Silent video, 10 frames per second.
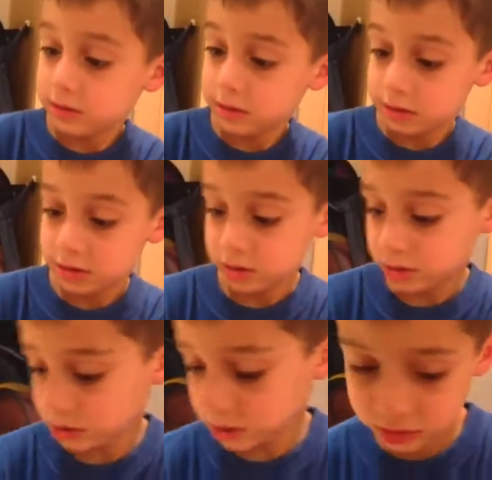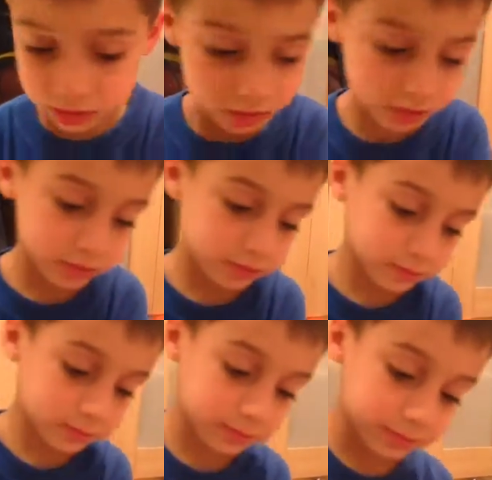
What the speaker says: No one is speaking in this clip.